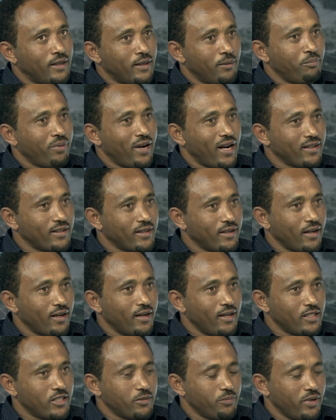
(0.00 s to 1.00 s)
practical
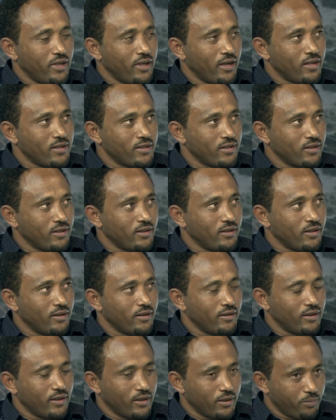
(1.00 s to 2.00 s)
experience
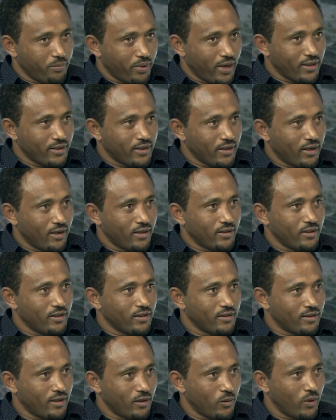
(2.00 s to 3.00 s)
and the practical
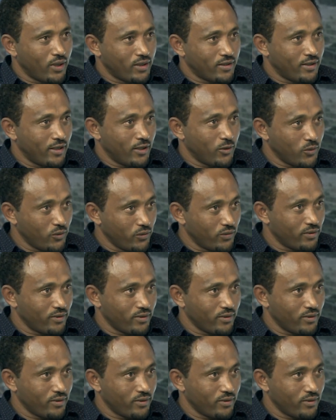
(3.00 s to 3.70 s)
things that what they do,